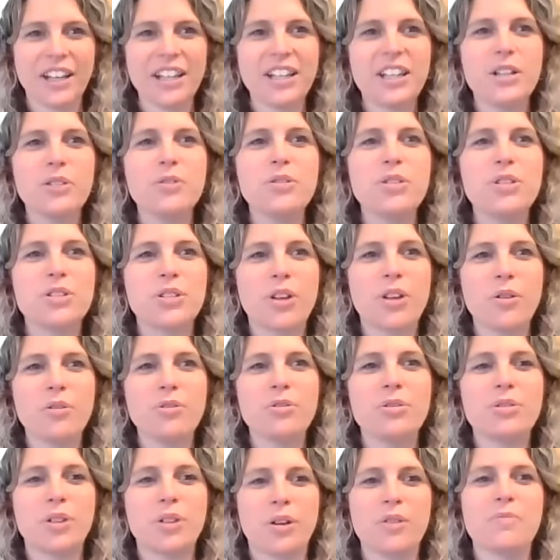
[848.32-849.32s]
Thank you
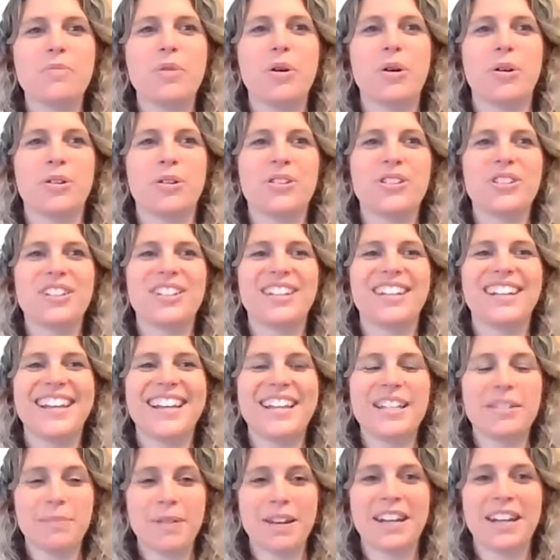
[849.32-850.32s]
so much.
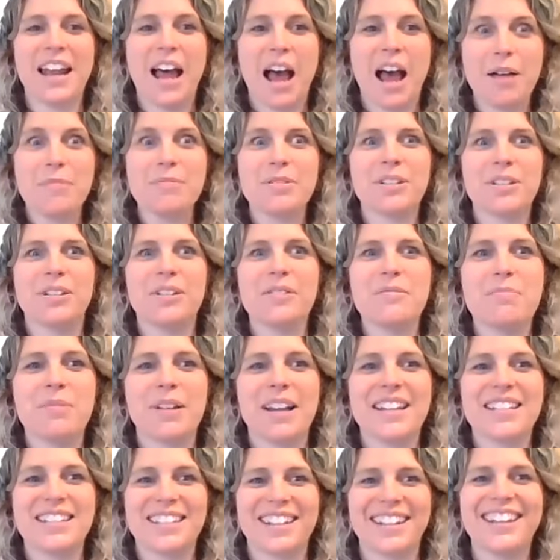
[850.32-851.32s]
It's been an absolute
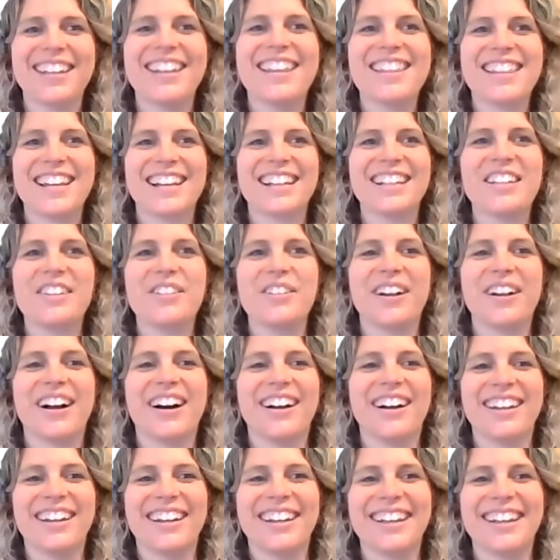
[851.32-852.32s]
pleasure. Thank you,
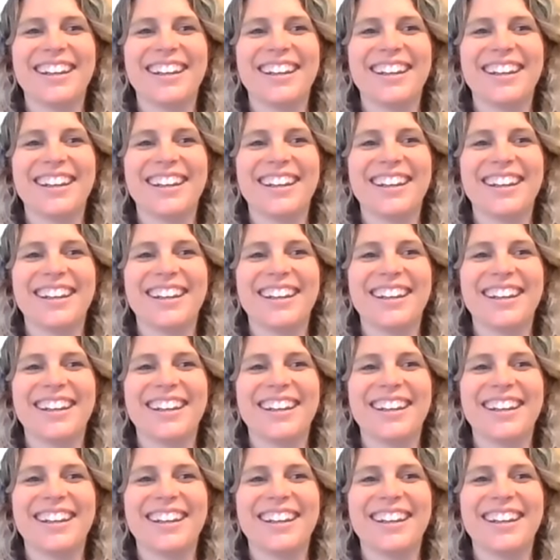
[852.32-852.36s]
Karli.